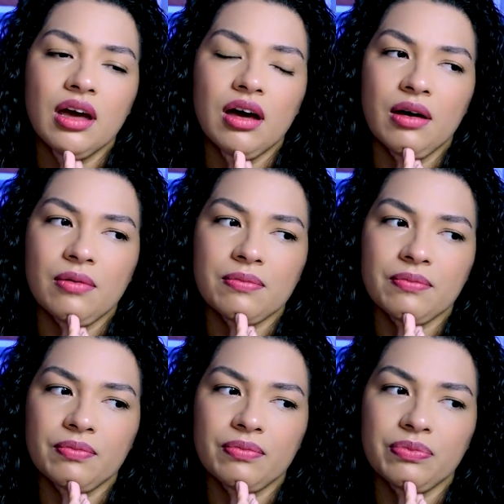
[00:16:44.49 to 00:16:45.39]

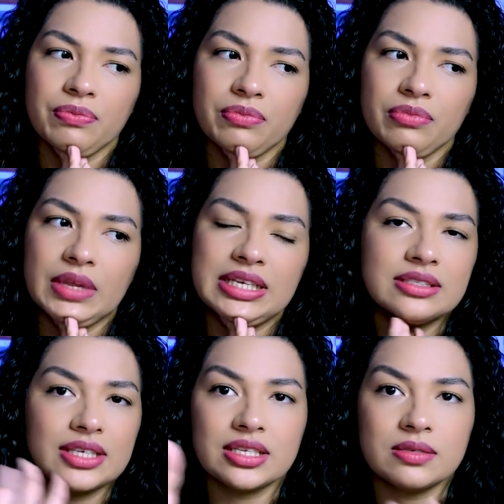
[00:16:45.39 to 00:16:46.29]
Um, it
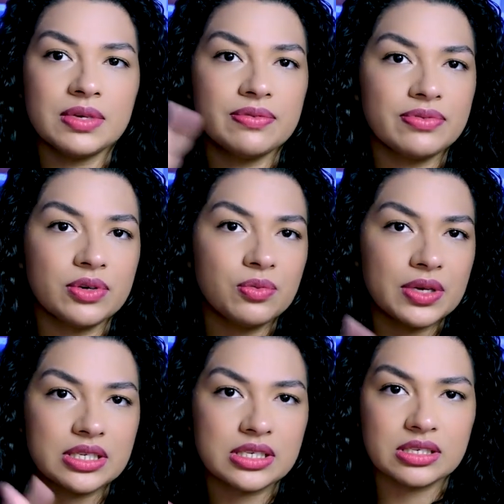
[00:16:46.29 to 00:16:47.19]
takes me a few
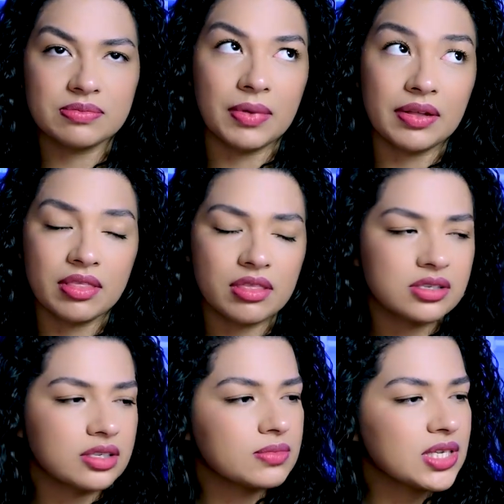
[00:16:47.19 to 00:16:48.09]
weeks, month
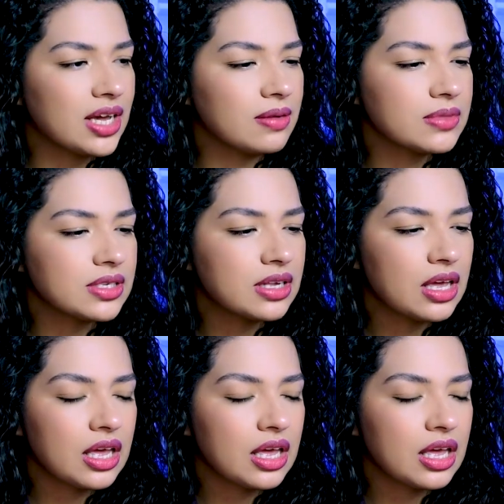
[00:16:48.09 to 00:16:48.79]
sometimes.